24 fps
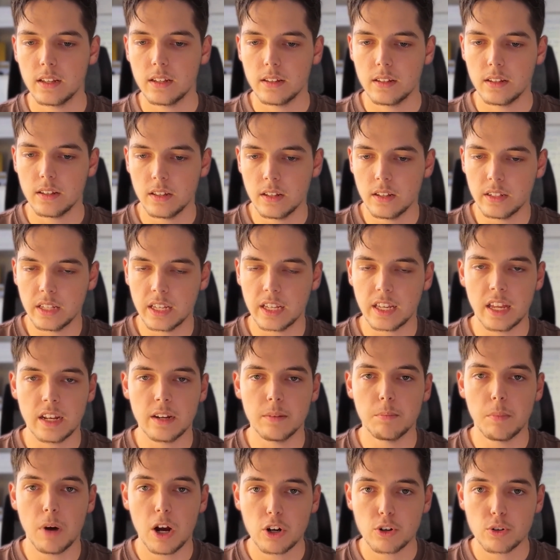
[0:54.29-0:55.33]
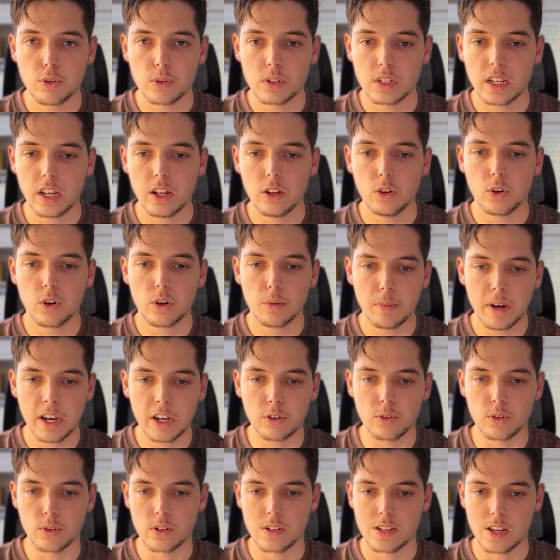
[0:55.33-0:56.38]
like at a macro scale or
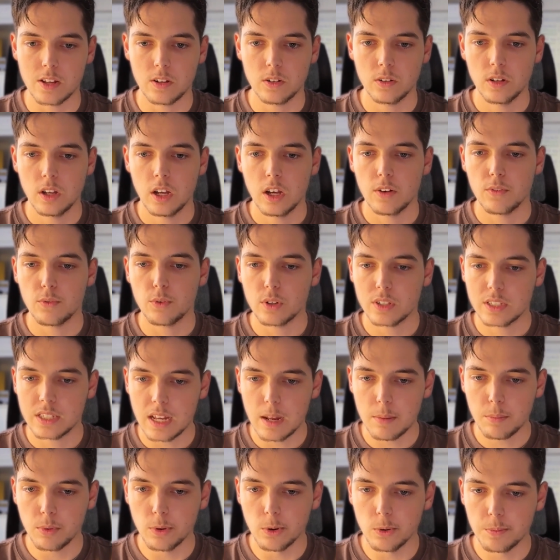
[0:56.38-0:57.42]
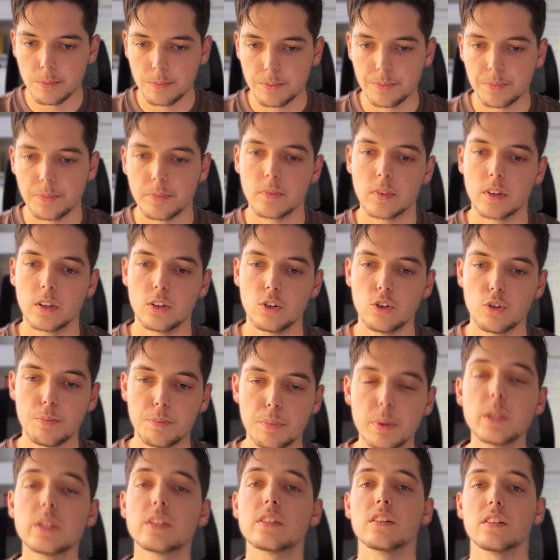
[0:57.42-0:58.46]
micro scale. For example, your
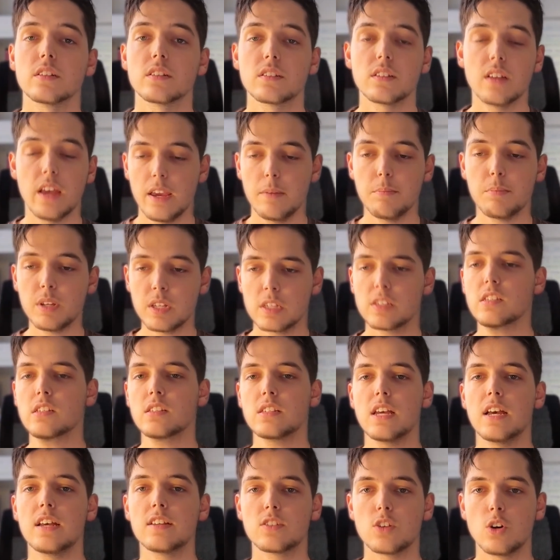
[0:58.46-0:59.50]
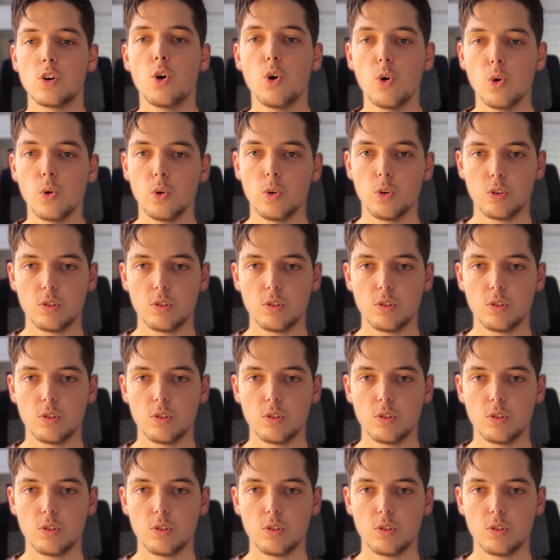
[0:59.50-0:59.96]
business, a business as a whole,